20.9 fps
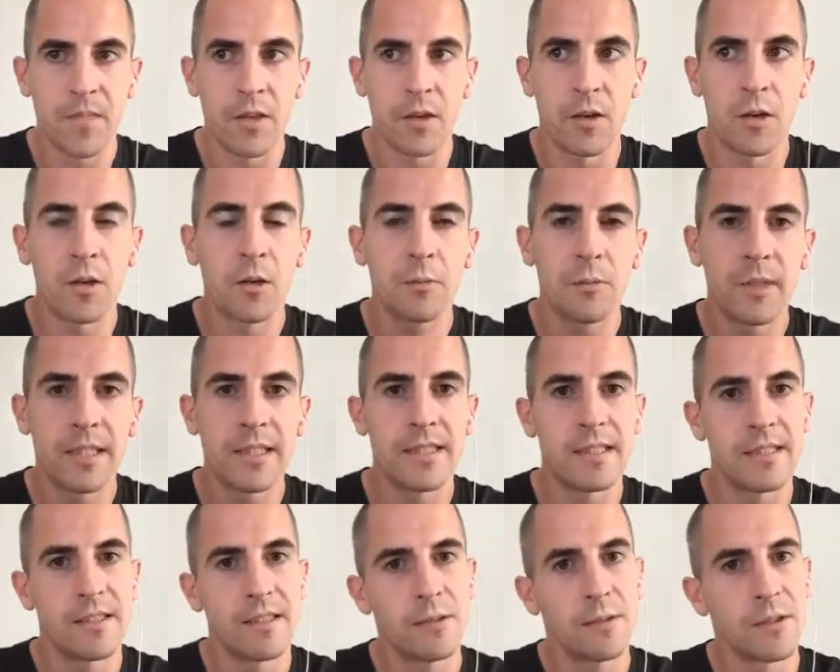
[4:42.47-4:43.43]
all we need to
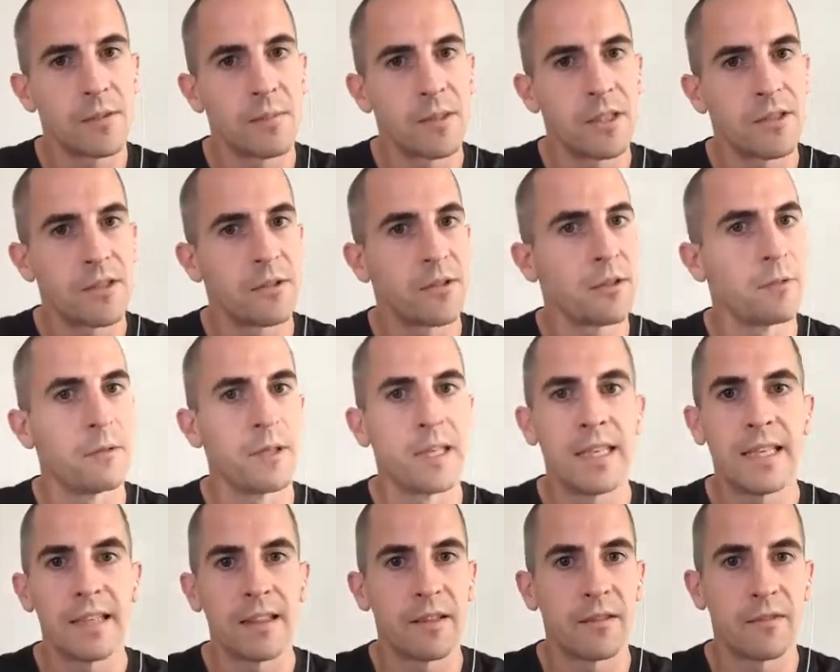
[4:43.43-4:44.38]
do is make sure that we
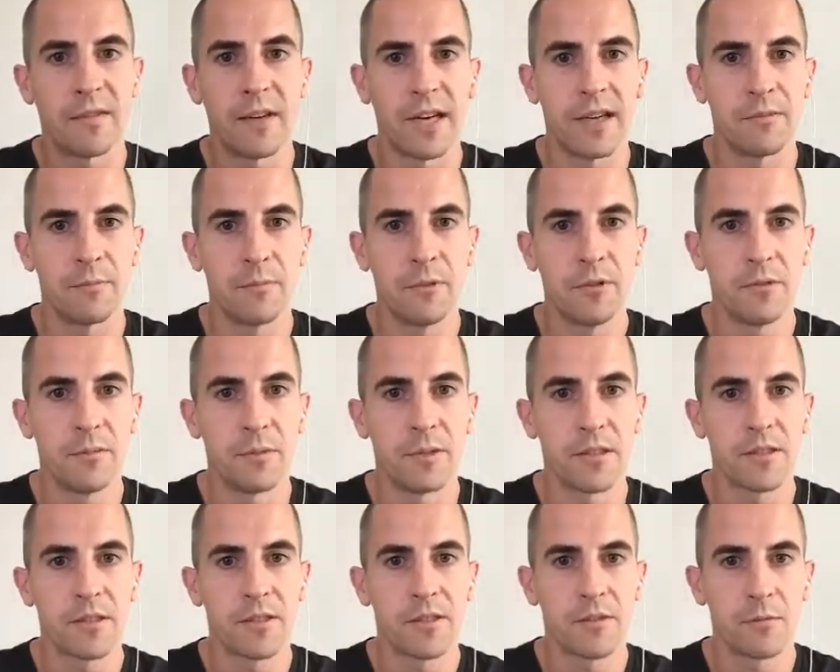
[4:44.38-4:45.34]
hit the 5
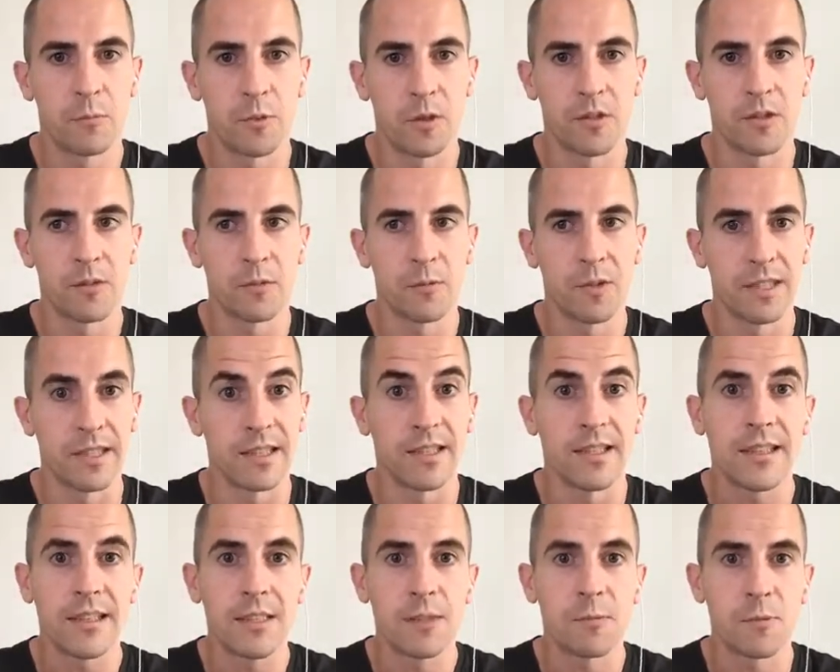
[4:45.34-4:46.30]
movements once a week, at
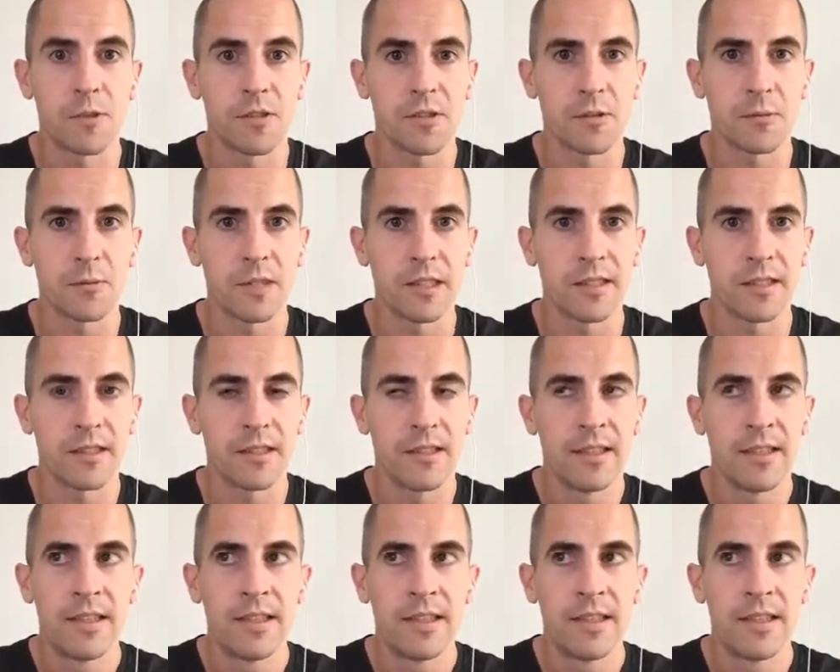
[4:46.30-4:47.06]
least once a week.